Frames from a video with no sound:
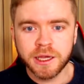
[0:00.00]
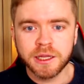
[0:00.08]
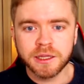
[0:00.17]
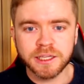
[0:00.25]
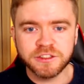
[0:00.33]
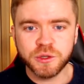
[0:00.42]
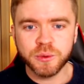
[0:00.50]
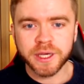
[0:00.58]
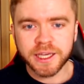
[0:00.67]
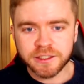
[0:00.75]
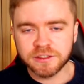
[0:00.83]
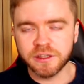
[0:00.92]
lets you
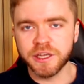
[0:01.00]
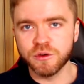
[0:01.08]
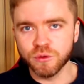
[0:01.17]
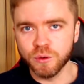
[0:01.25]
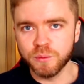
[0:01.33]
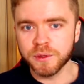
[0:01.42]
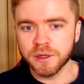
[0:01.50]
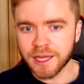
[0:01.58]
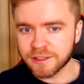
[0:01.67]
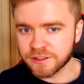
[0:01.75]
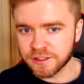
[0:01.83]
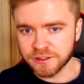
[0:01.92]
easily group
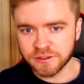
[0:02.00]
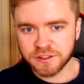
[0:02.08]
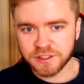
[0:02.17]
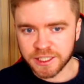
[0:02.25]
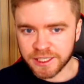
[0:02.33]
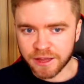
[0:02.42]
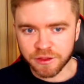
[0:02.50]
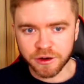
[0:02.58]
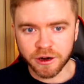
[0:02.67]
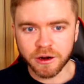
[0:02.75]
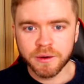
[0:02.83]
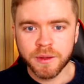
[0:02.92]
lessons
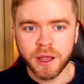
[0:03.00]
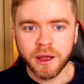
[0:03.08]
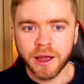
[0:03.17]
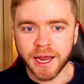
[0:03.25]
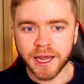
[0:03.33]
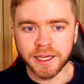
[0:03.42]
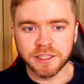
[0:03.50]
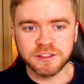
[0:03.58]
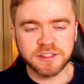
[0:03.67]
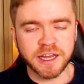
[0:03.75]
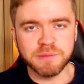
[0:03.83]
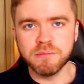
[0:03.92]
together and
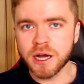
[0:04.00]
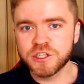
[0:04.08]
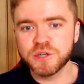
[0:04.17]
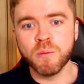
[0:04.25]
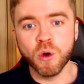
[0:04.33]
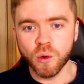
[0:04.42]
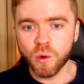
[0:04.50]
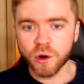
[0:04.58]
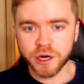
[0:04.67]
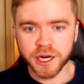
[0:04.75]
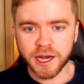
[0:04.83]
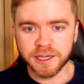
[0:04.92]
stay much more
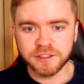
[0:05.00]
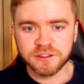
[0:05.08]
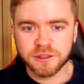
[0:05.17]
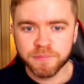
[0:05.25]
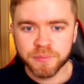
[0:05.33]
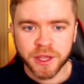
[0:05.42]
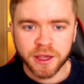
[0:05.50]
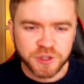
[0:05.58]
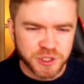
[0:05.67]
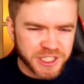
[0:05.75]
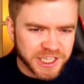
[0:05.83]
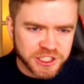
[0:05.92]
organized. If
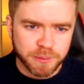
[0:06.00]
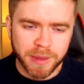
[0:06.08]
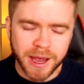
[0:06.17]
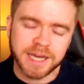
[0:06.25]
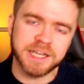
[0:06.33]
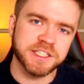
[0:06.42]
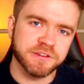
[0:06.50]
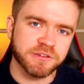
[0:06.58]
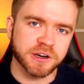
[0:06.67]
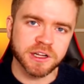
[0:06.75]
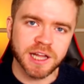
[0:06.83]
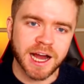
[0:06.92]
you teach many
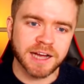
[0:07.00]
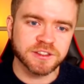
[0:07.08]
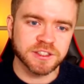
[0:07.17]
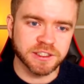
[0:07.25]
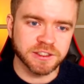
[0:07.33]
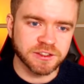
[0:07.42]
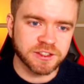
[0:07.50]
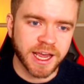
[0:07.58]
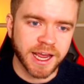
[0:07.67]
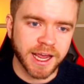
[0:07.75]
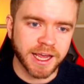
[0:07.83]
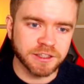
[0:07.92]
different classes
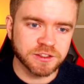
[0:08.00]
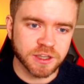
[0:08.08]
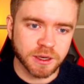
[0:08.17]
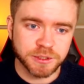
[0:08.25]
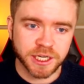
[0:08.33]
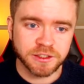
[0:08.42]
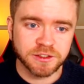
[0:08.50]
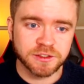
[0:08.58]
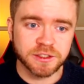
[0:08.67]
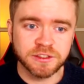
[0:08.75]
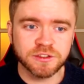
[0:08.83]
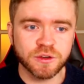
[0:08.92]
and subjects,
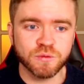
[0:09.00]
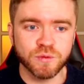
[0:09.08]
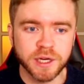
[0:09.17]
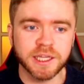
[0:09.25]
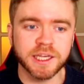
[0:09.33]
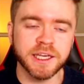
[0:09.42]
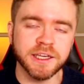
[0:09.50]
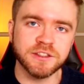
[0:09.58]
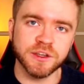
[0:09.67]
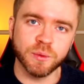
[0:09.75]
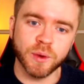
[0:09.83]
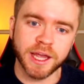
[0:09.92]
this is a really
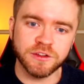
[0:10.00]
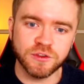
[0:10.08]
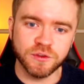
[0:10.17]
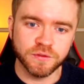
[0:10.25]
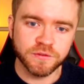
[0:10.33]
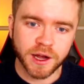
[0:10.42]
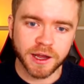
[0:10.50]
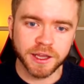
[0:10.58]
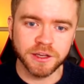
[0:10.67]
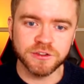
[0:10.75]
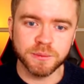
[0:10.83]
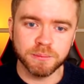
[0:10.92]
easy way to
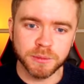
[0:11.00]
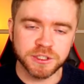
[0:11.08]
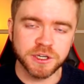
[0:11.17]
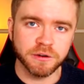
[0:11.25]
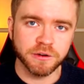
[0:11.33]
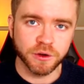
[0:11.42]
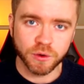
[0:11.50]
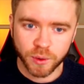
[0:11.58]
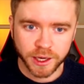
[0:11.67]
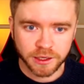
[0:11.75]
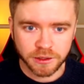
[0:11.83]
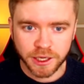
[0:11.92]
find material
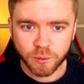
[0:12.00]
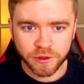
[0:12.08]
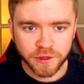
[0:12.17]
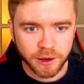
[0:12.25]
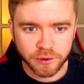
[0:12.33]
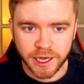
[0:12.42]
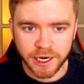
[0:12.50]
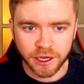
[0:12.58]
quickly without getting